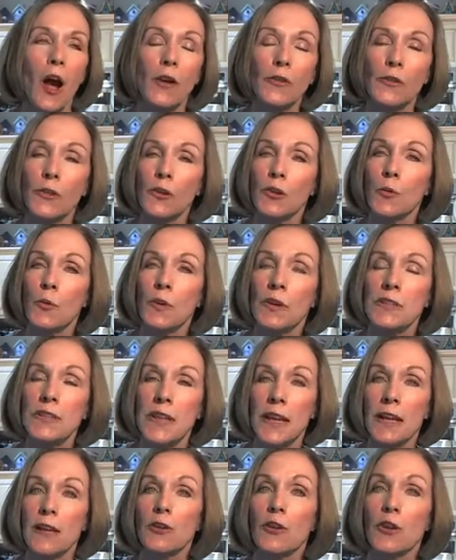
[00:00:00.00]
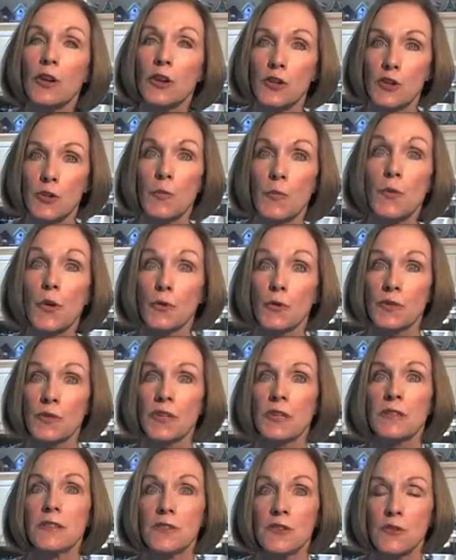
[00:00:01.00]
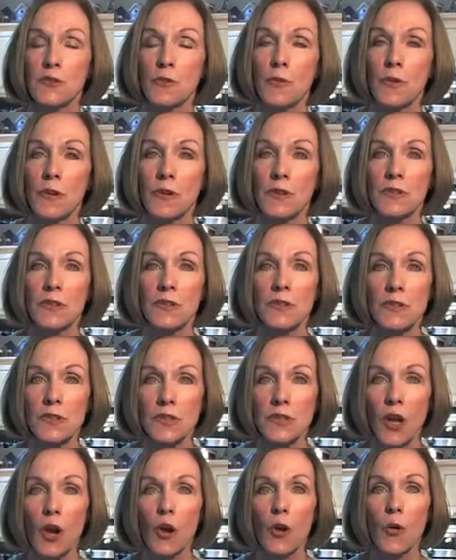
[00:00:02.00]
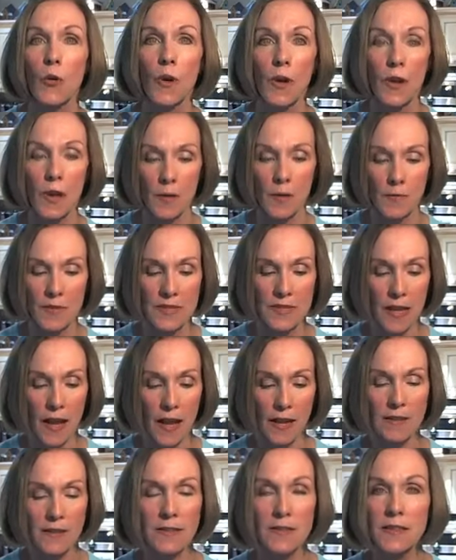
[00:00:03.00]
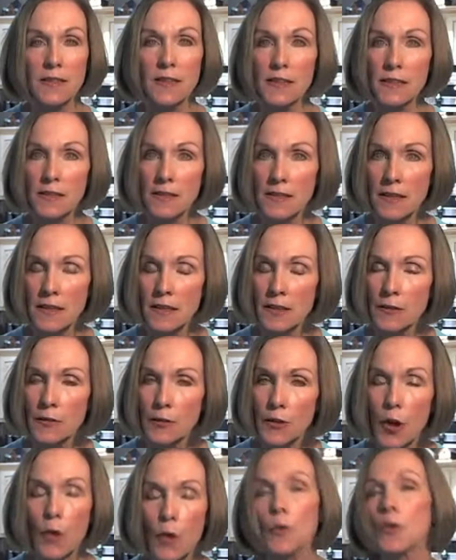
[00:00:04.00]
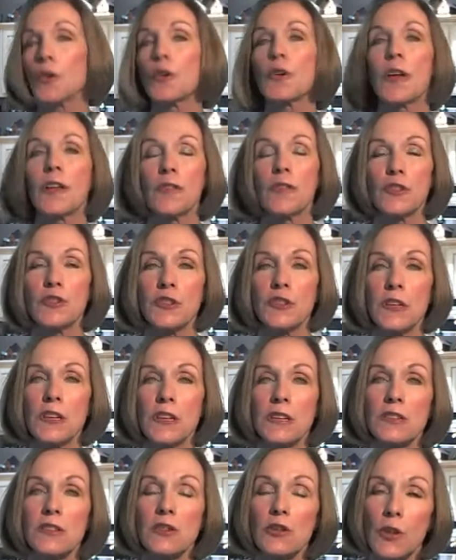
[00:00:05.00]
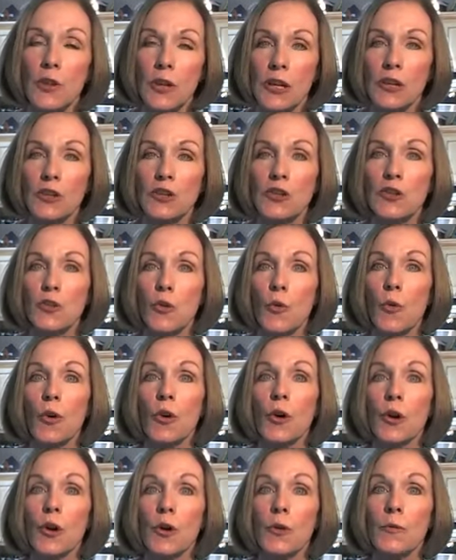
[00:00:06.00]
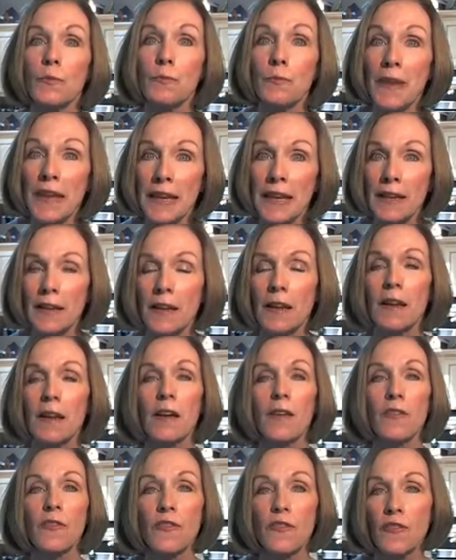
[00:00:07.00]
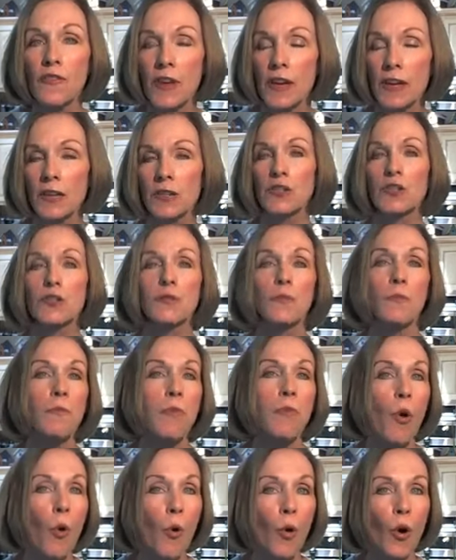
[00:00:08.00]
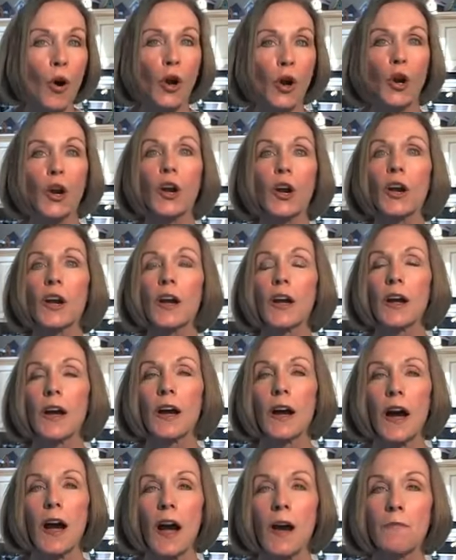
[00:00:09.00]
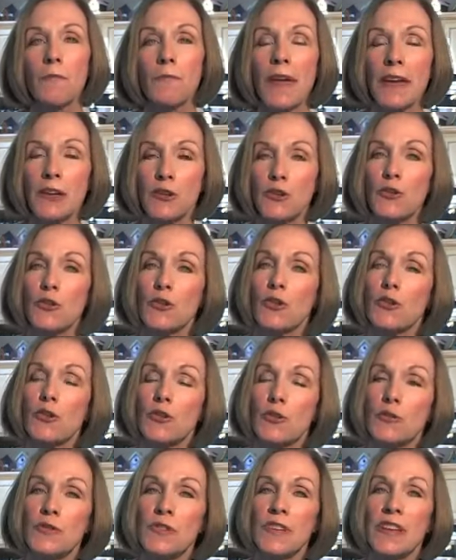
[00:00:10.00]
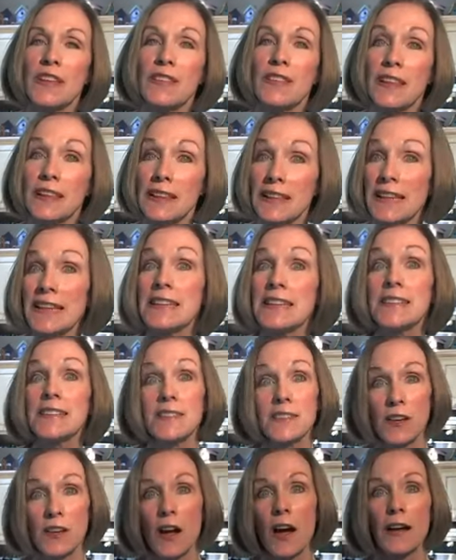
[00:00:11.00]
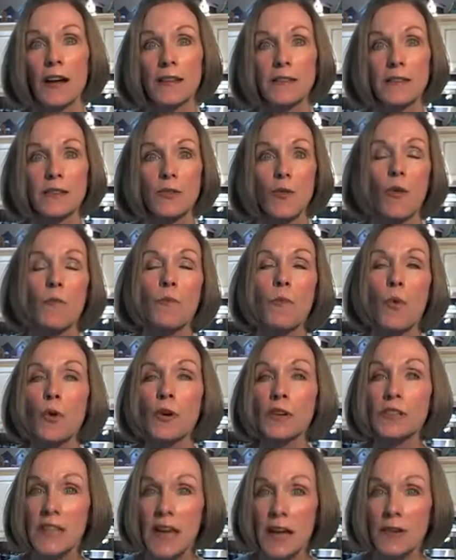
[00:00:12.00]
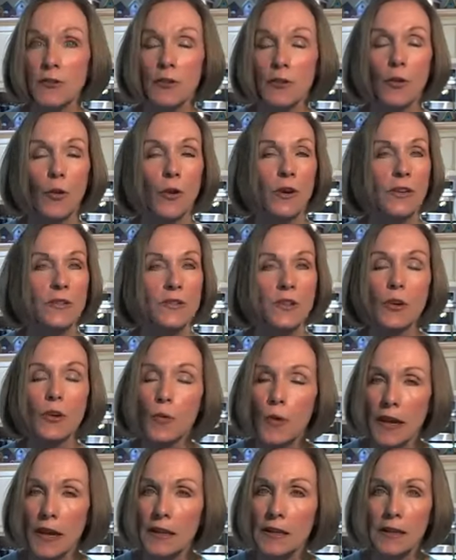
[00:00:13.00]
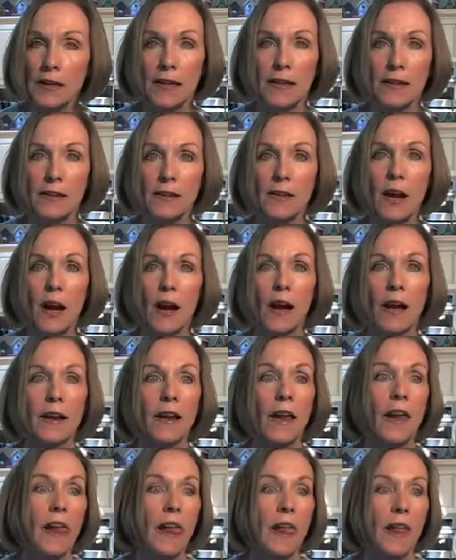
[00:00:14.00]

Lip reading: Also, you want to take a look at your protein source. So besides the yogurt and the cheese, look at your meat, fish, pork. Make sure you're using the leanest cut. So a pork tenderloin is a great lean cut.